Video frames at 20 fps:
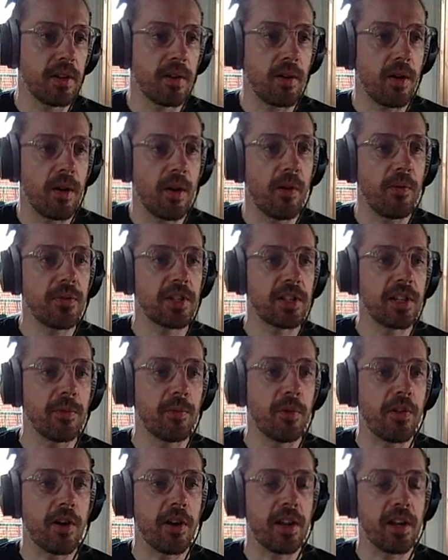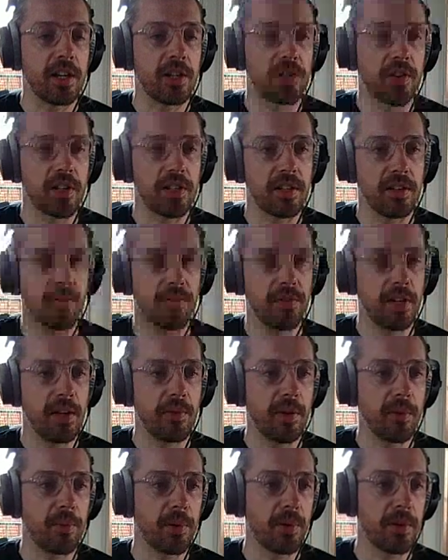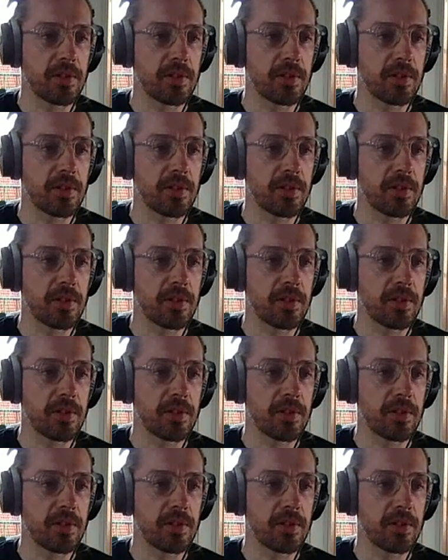obviously we're only interested in video input,